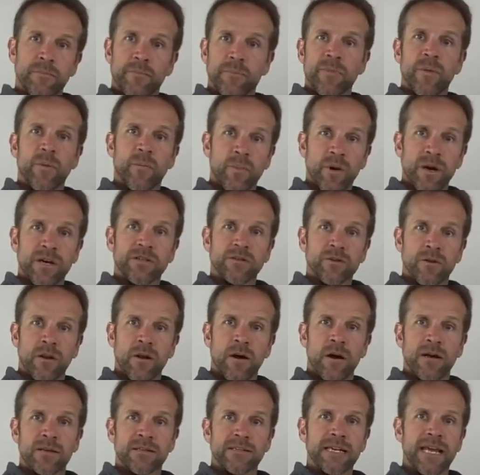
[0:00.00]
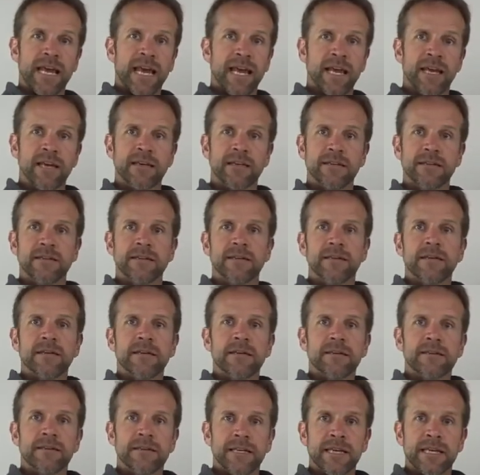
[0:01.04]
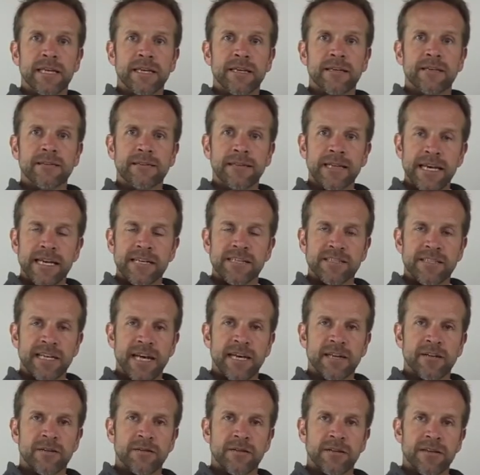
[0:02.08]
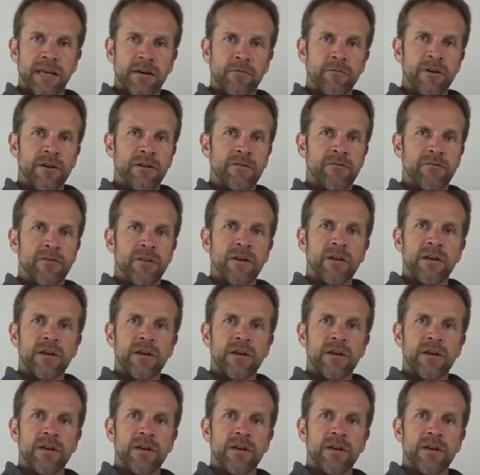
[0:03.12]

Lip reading: the pressure loss and the leak standard that we've